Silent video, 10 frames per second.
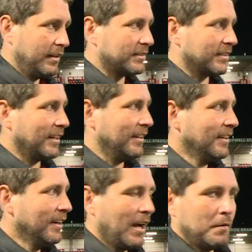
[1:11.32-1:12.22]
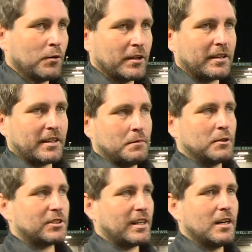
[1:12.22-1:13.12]
listen, uh, I'm only thinking
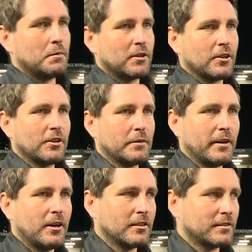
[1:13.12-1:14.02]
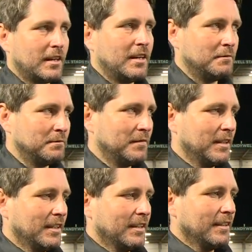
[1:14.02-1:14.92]
about Shelbourne now, to be honest. Um,
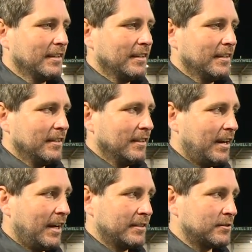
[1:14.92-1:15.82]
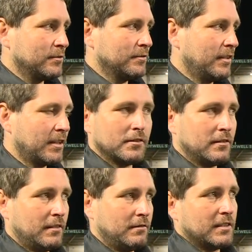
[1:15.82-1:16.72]
aye, so I don't
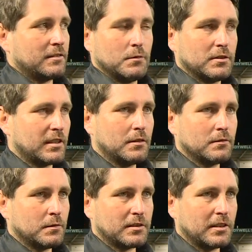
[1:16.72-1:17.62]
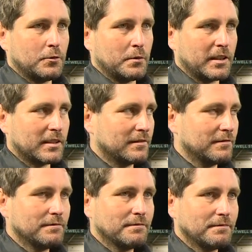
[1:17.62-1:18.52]
listen. We'll see. We'll see who we get.
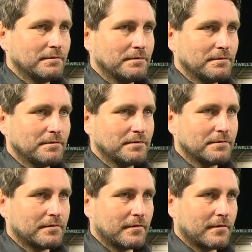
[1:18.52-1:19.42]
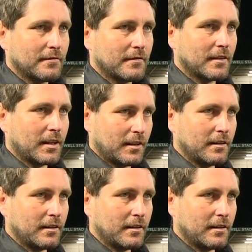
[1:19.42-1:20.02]
Ruaidhrí, congratulations tonight,